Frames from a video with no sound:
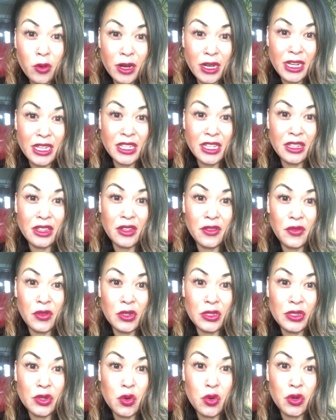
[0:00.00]
done the
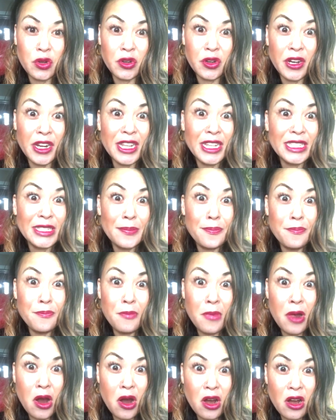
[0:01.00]
first quarter. It's
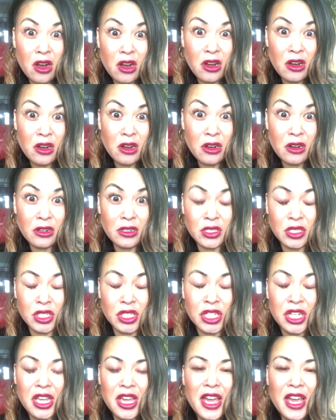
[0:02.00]
March.